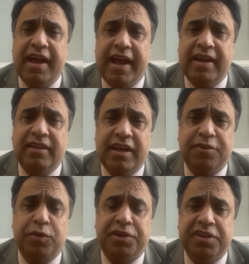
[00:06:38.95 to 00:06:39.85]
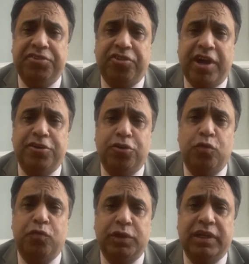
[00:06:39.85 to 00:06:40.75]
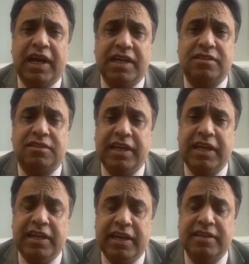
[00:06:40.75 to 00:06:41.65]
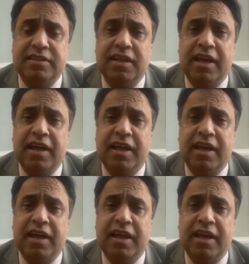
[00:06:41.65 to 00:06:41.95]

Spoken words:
And that's what he is trying to do for the last 3 years.